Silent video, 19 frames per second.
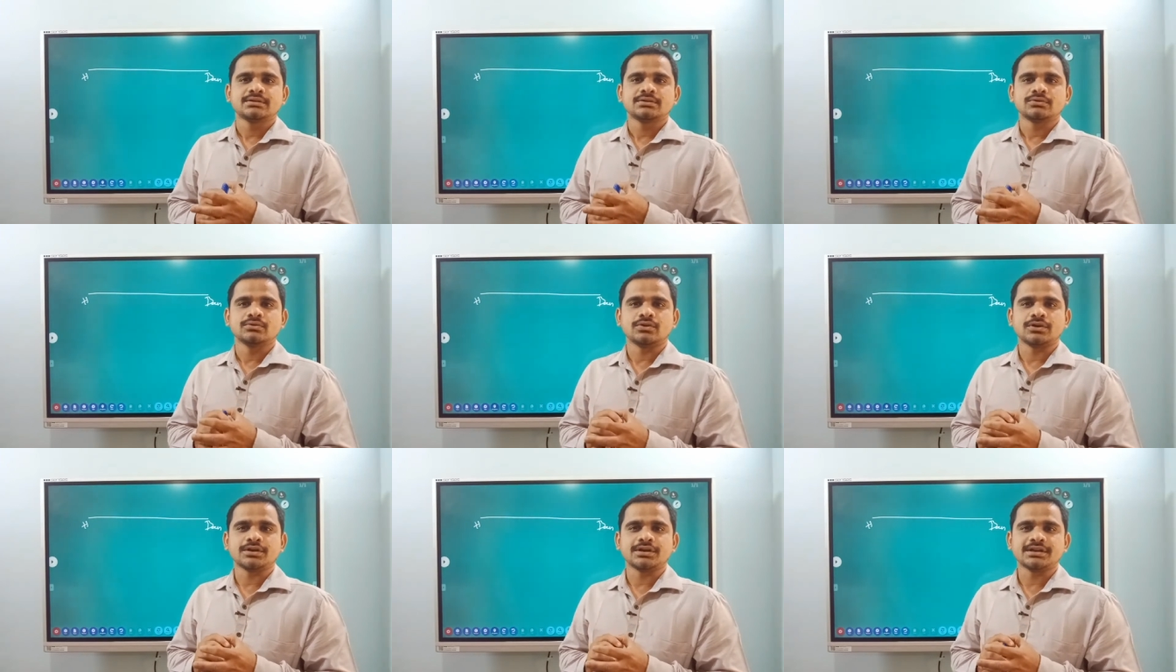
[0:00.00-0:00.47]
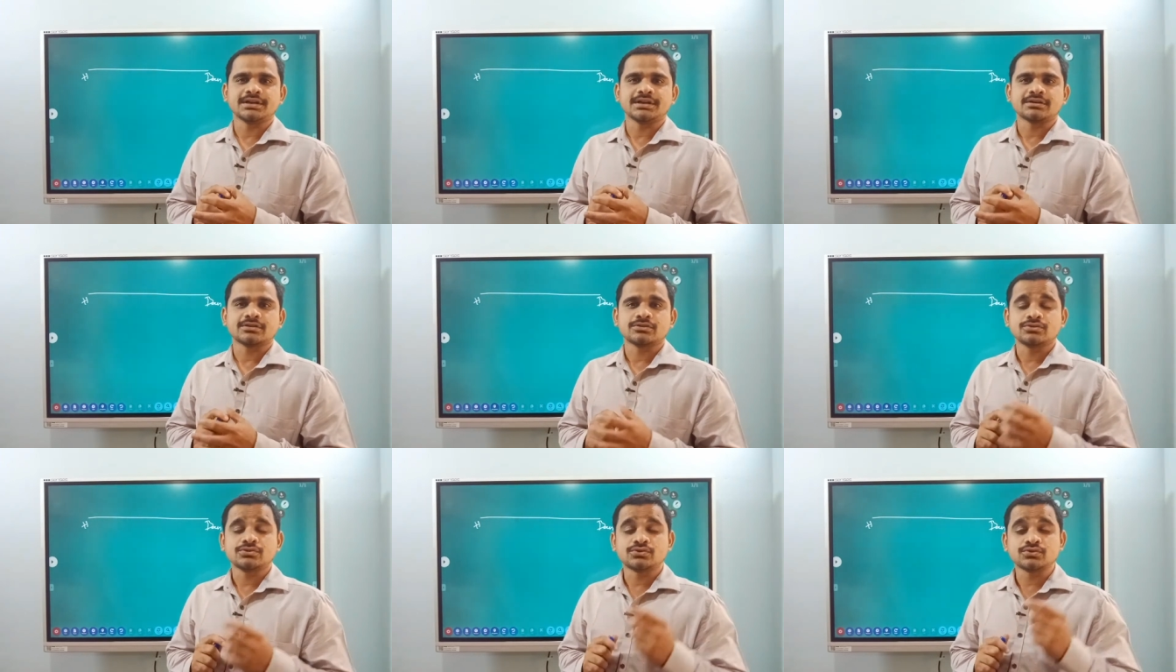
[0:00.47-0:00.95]
got it here?
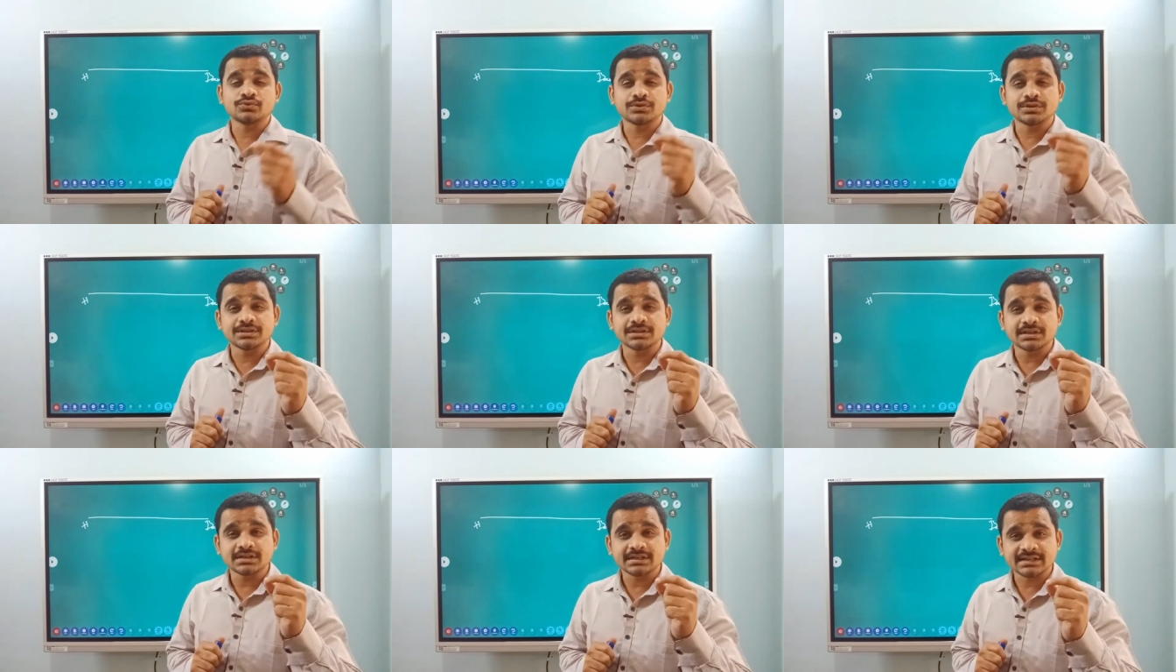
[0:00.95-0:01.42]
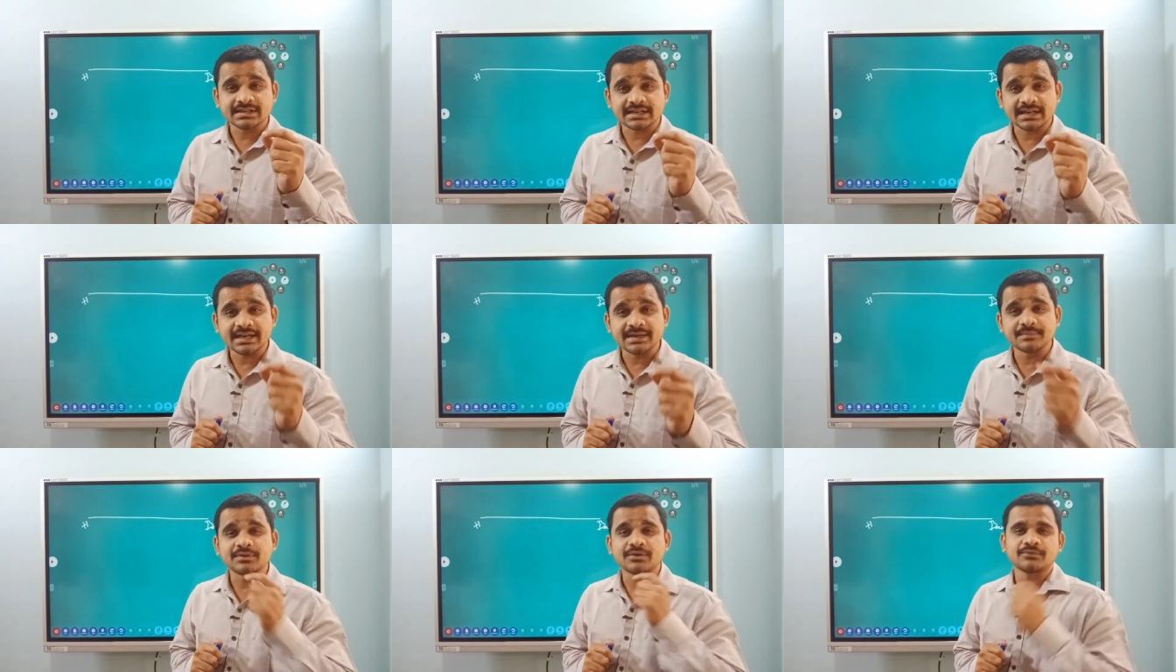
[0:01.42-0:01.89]
During the
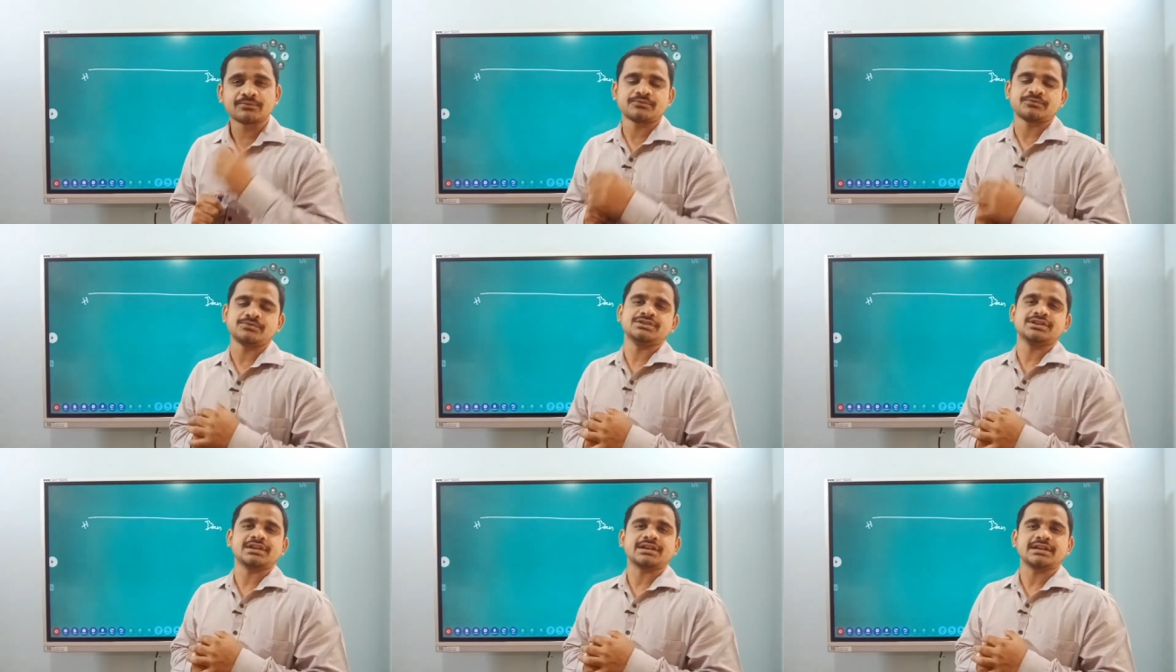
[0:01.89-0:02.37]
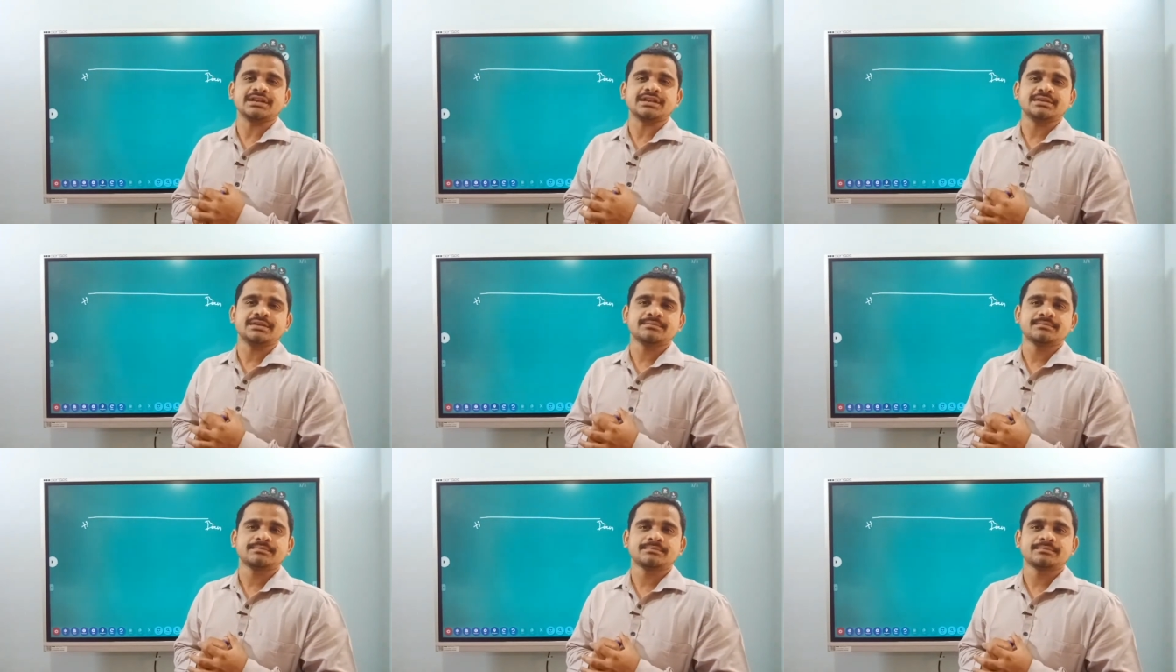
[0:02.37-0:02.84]
time of journey,